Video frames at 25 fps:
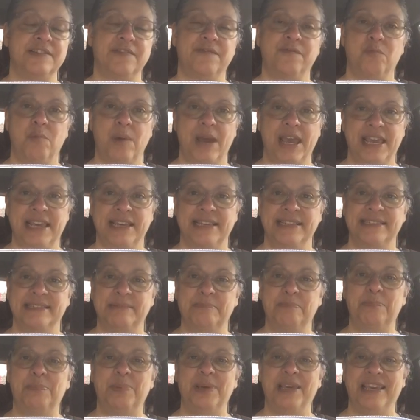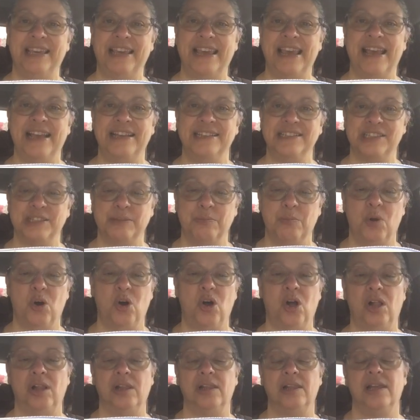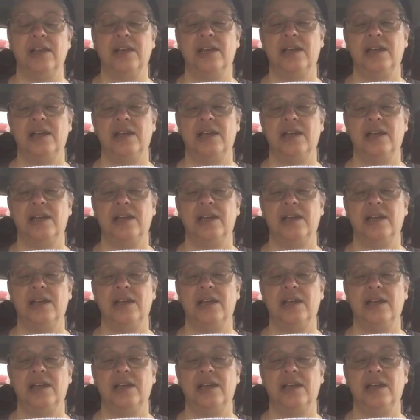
of ways, big and small.